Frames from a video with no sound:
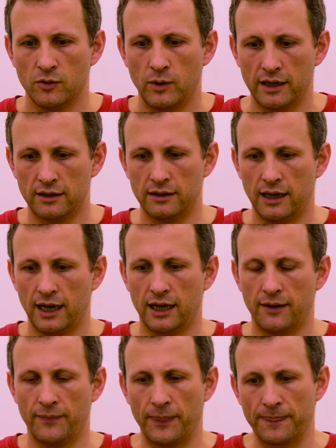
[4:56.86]
Well,
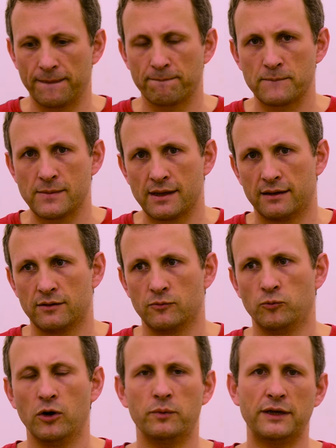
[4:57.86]

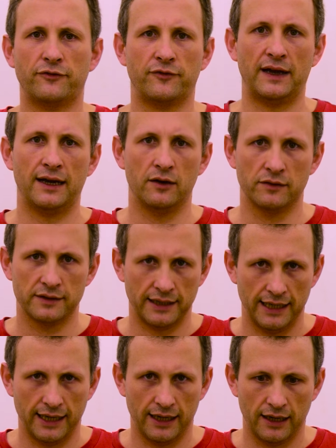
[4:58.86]
what we
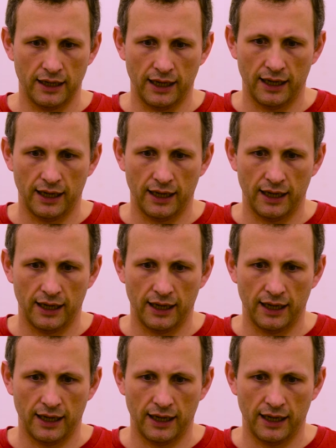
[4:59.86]
found in